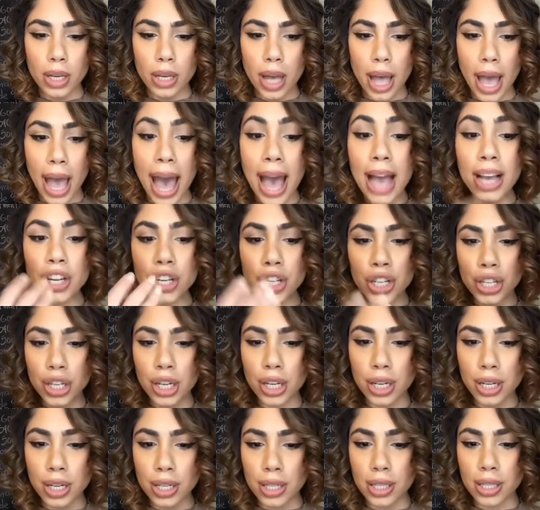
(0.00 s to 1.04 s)

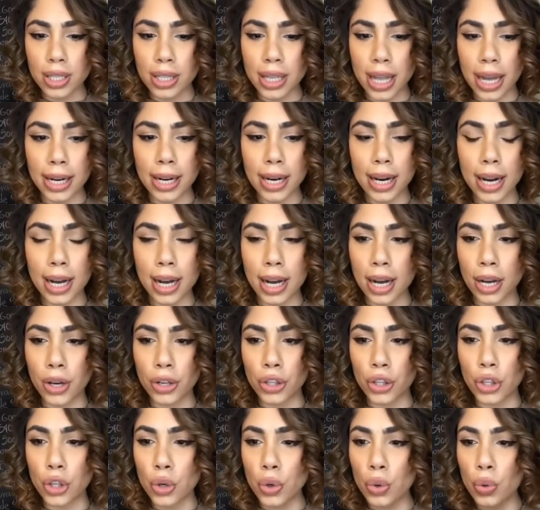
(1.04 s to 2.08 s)
actions that
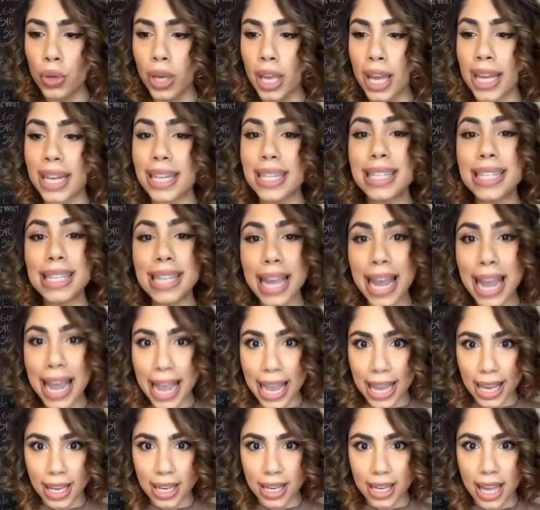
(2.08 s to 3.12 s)
you can
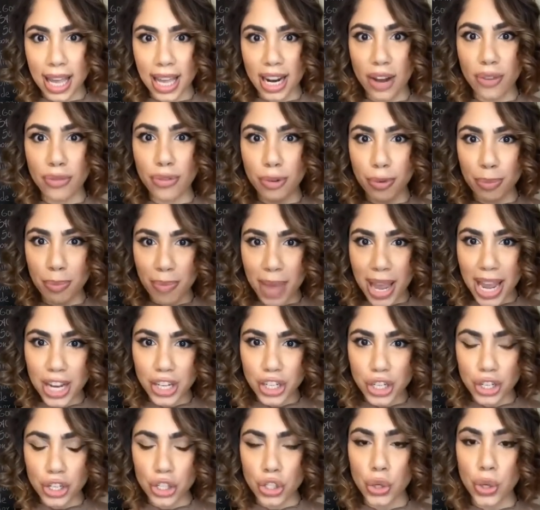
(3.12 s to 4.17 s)
take and
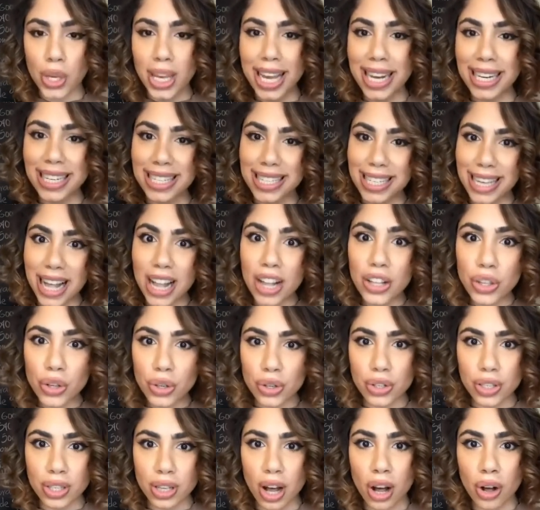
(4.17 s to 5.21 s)
affirmations you can tell
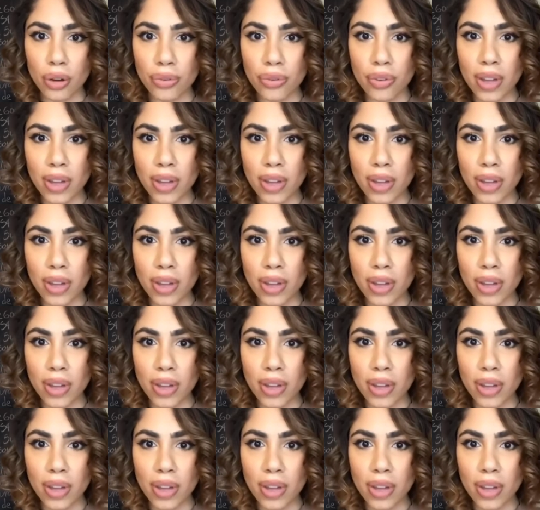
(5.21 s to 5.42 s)
yourself